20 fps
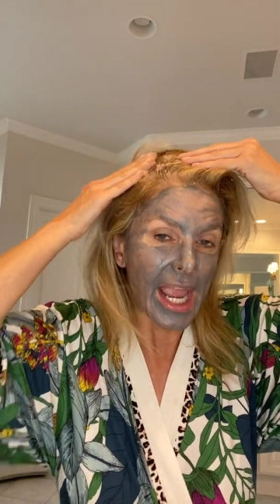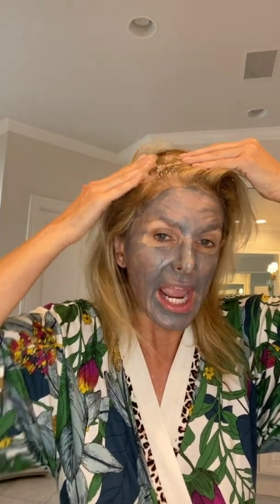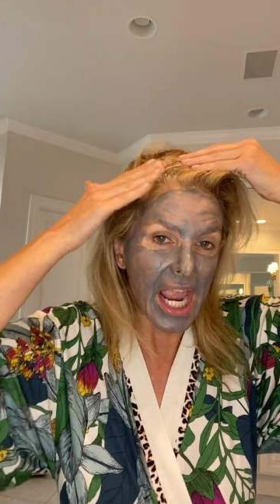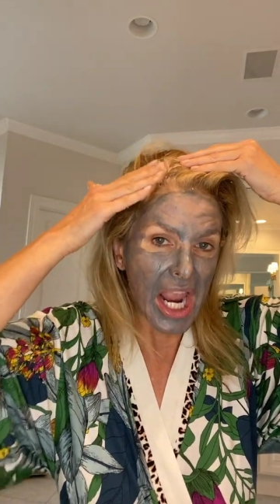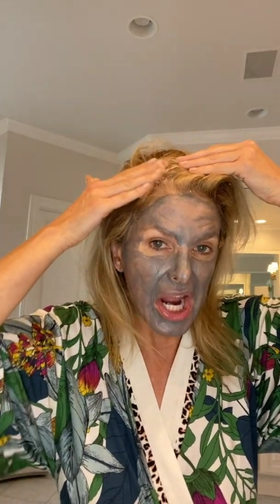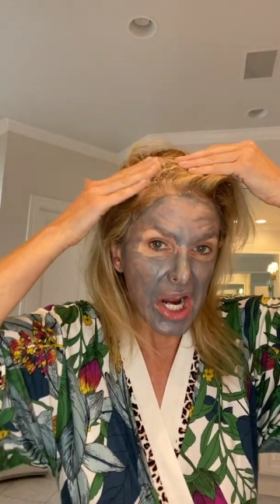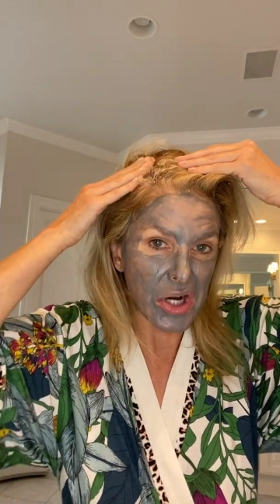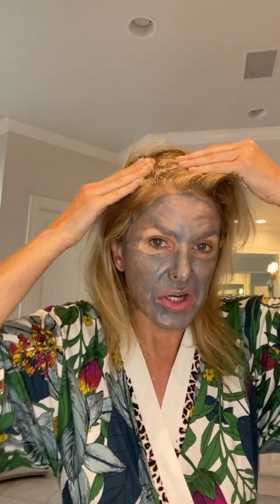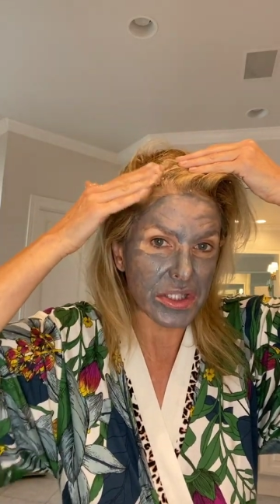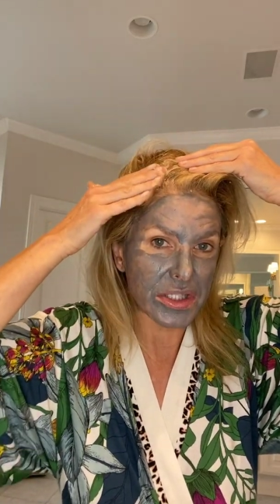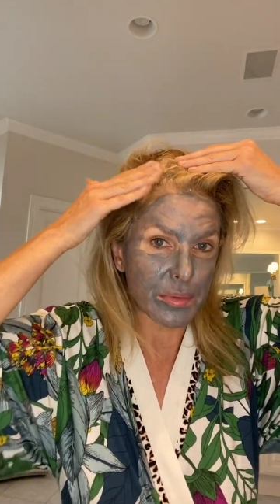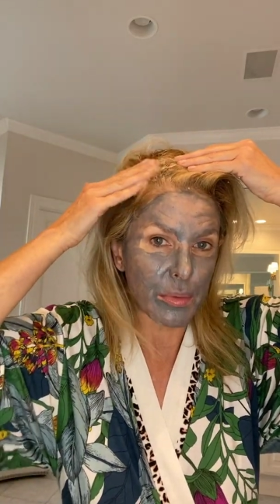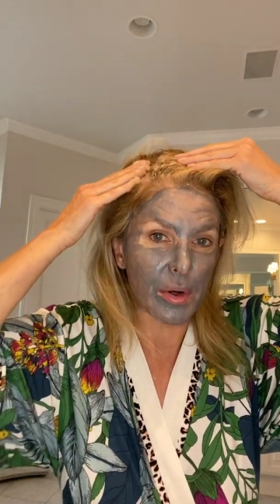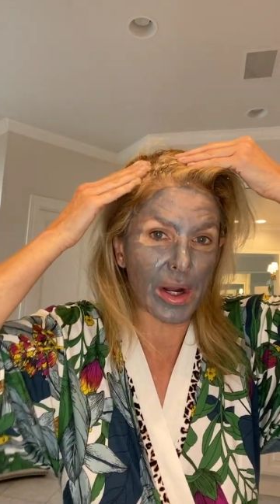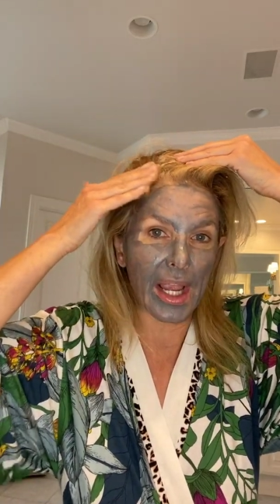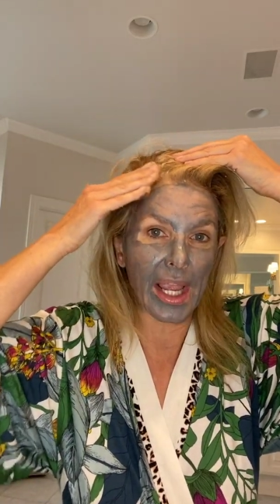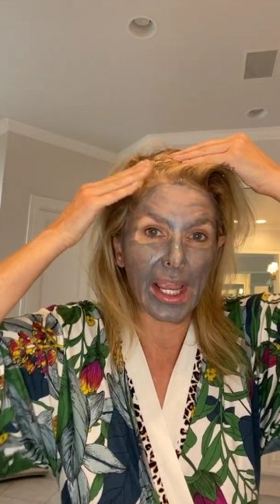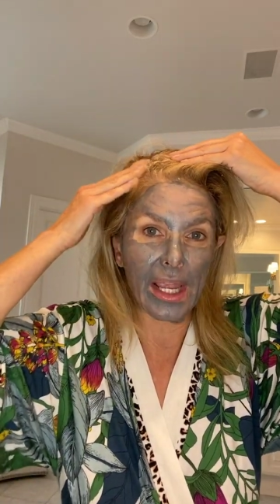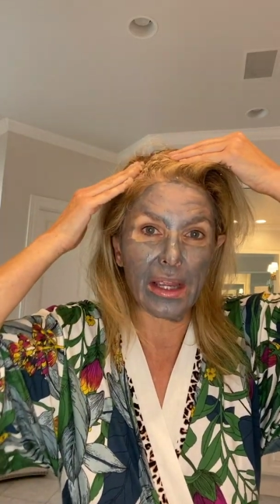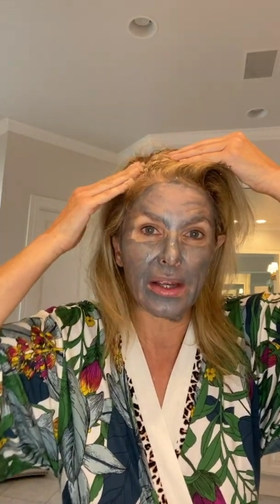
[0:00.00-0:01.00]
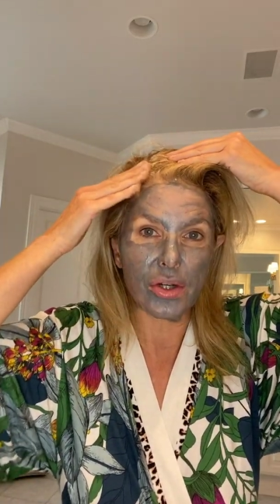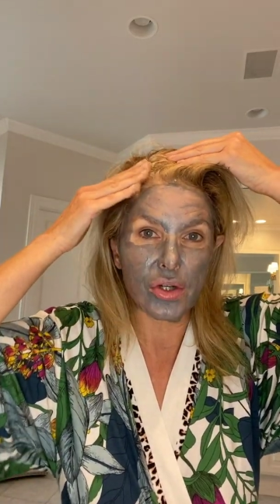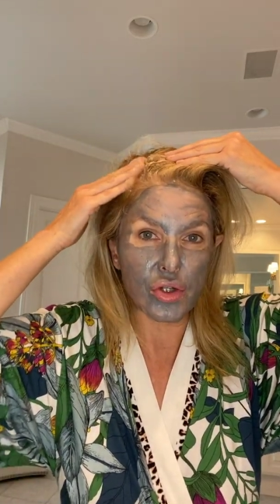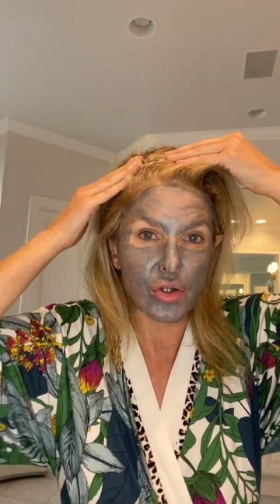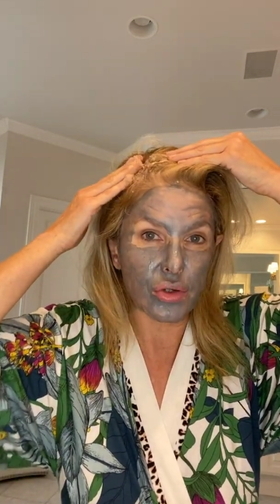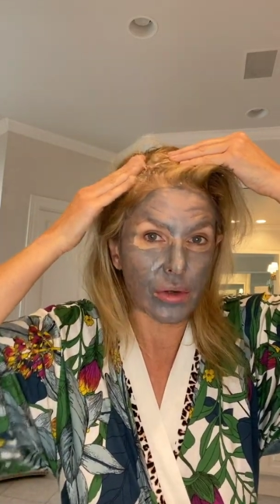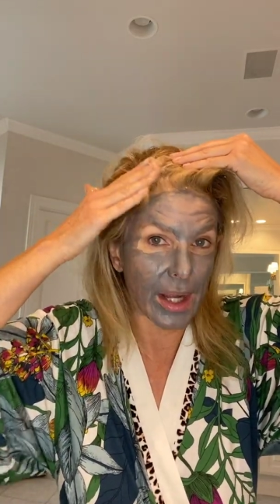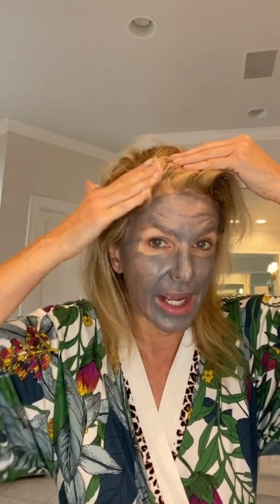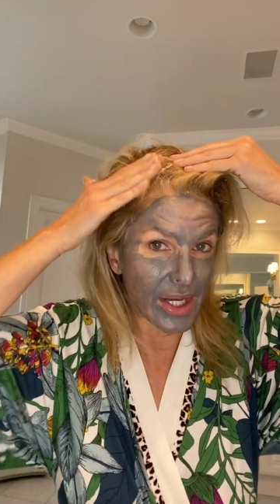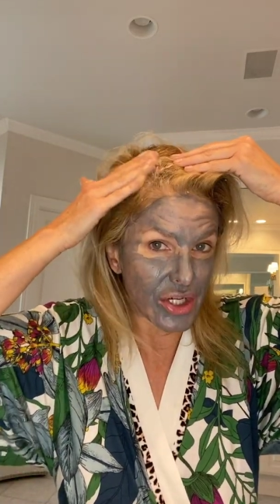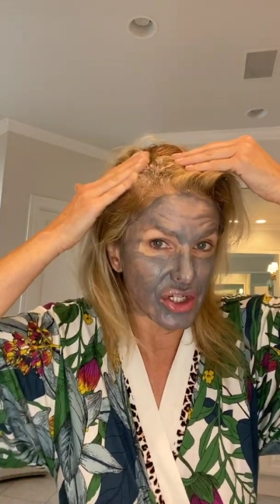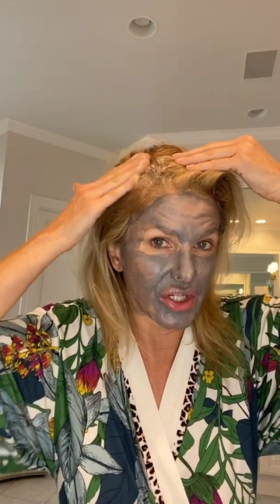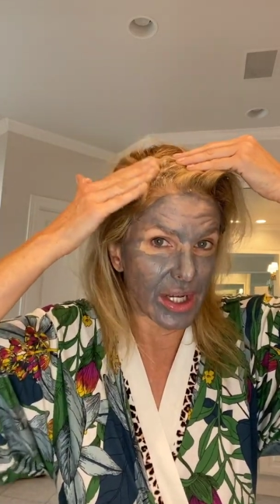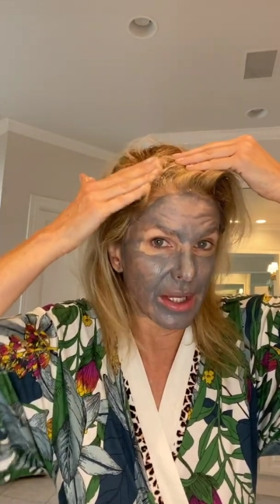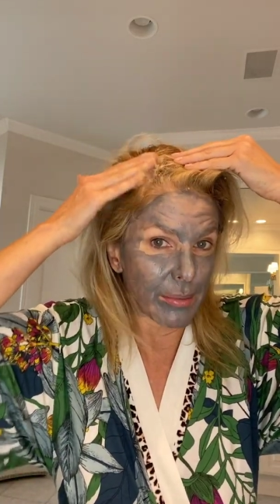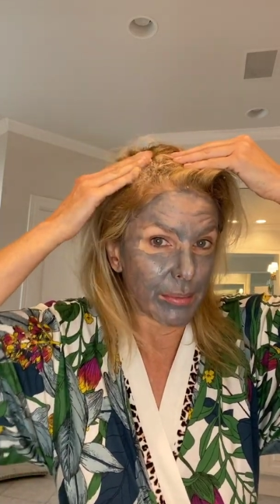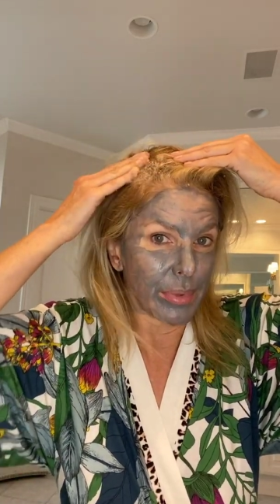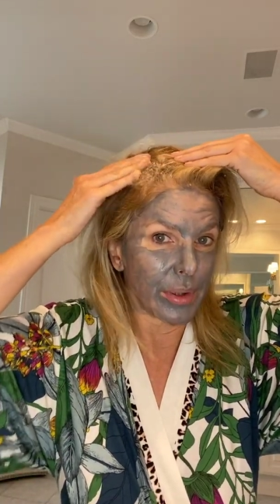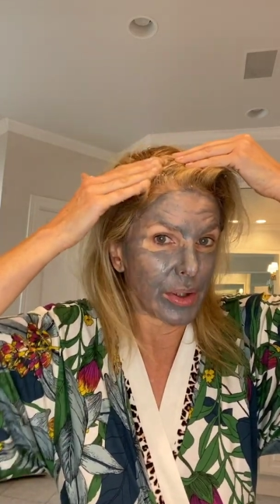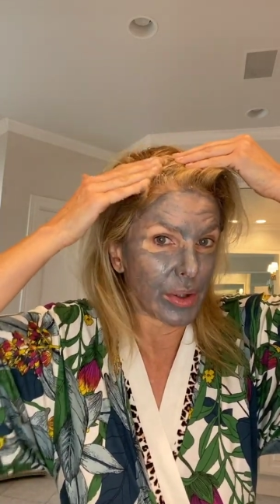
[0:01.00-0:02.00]
hairspray, dry
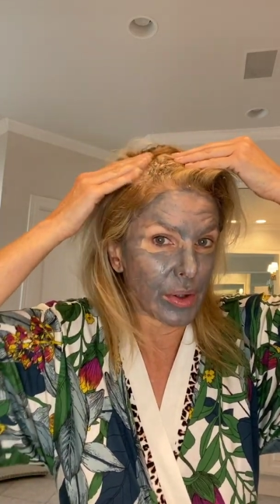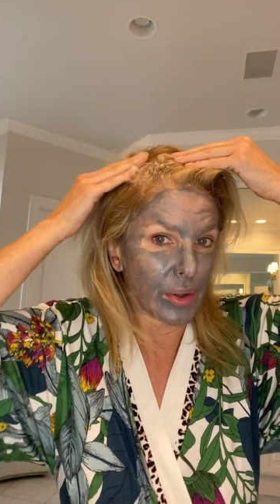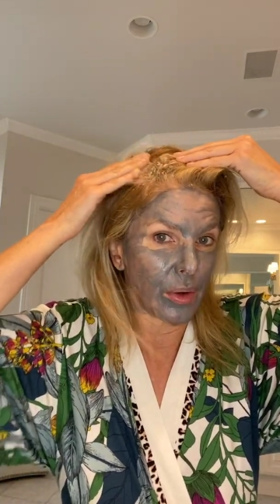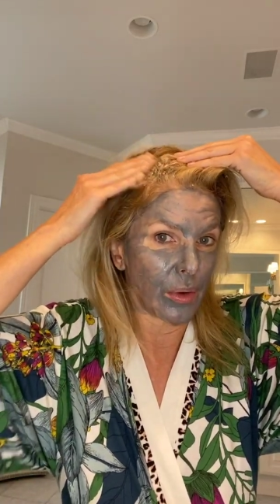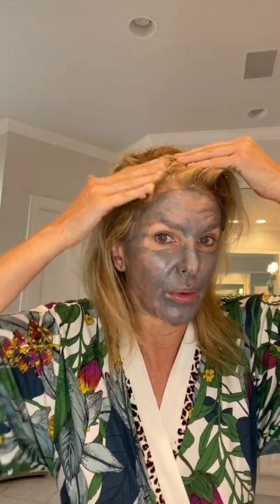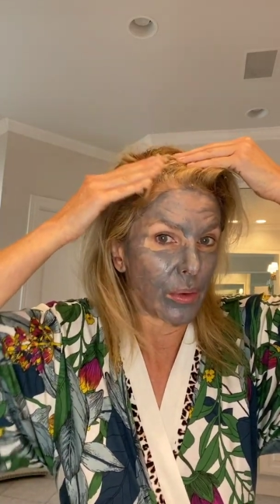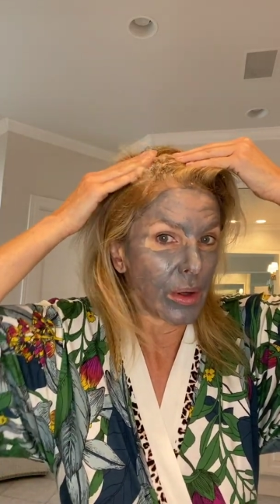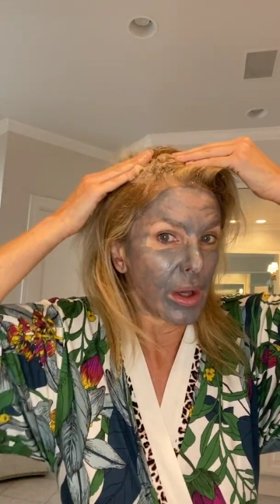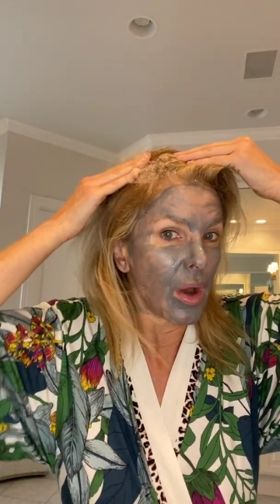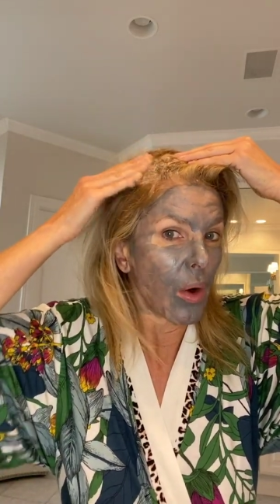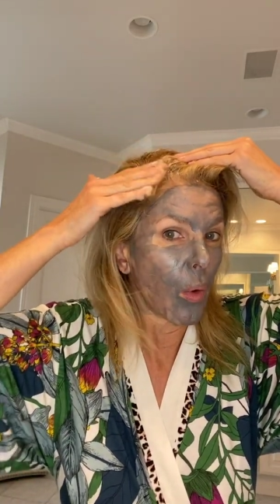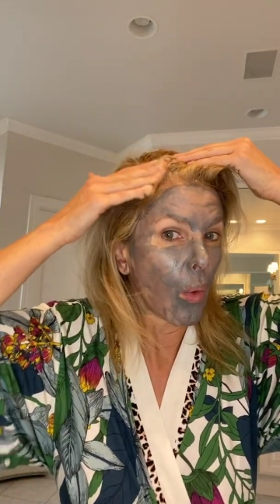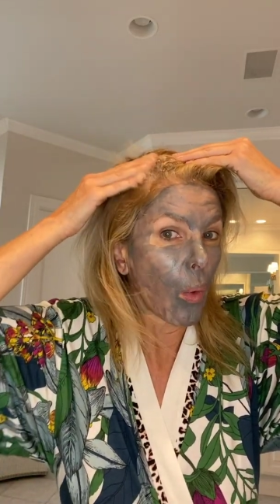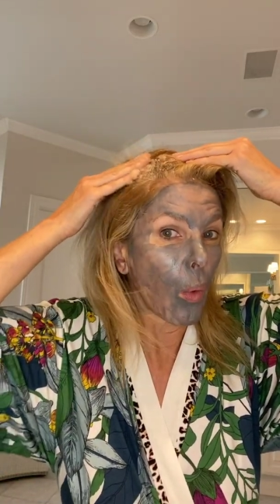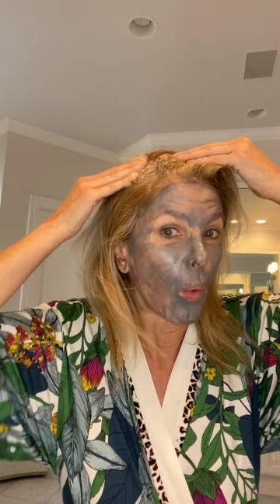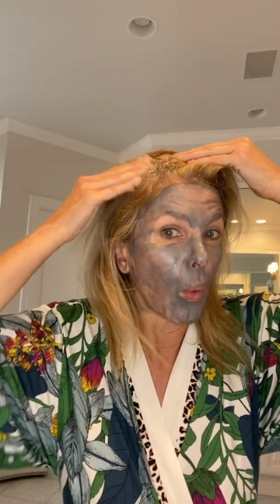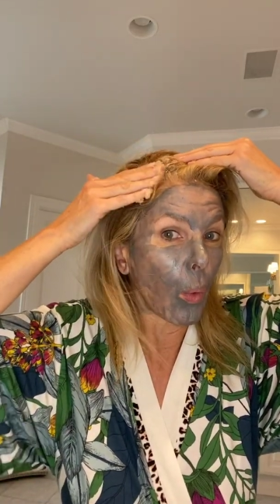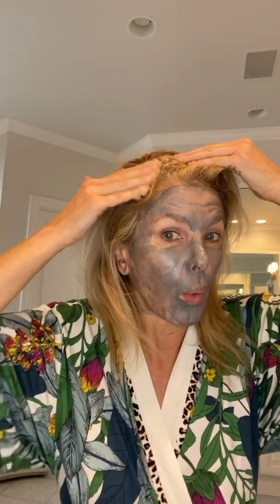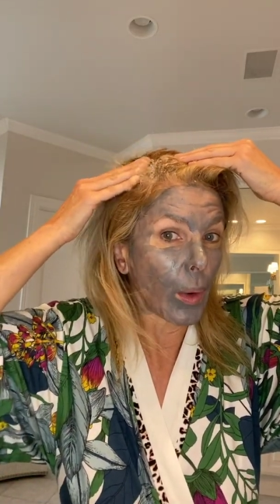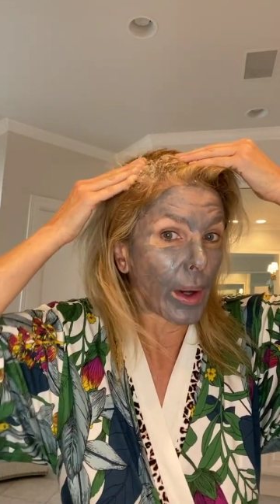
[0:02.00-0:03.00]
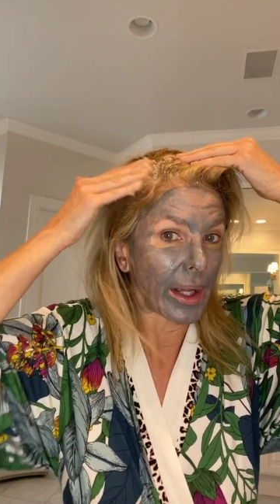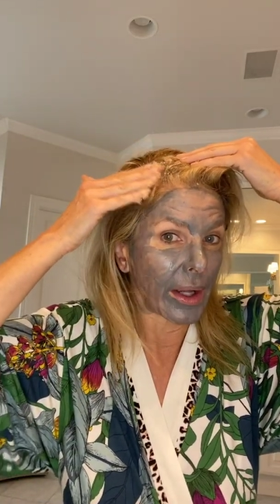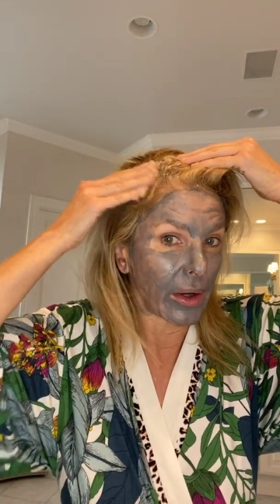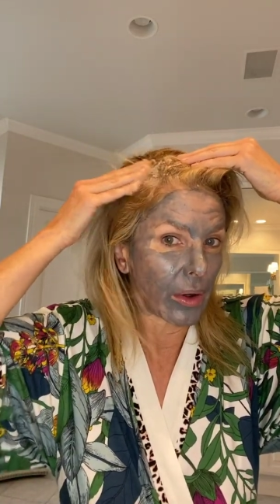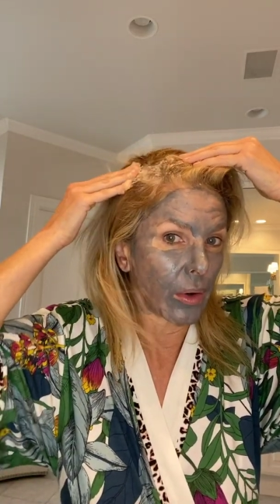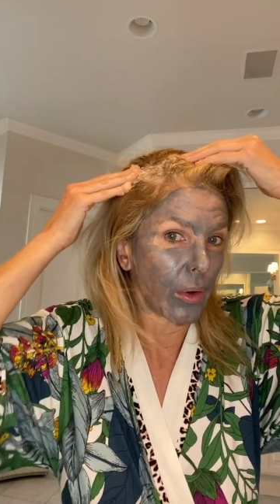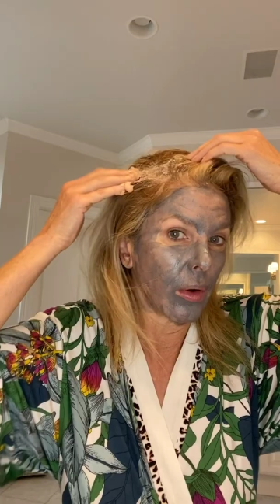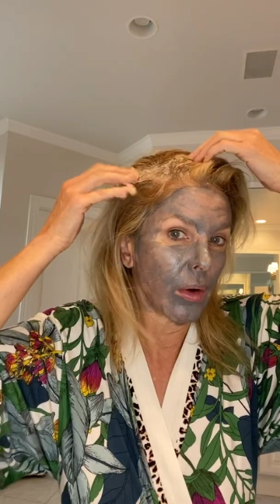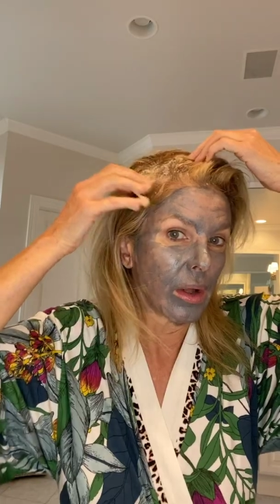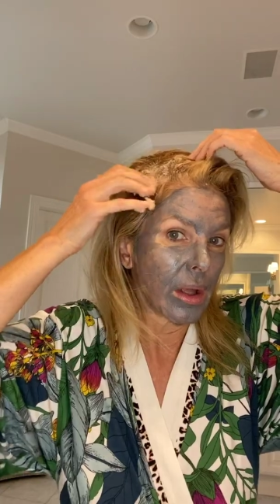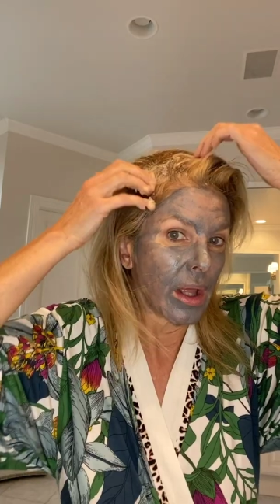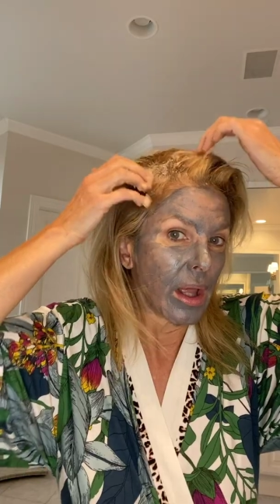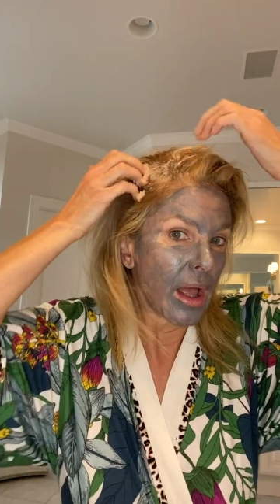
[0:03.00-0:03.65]
shampoo, oil,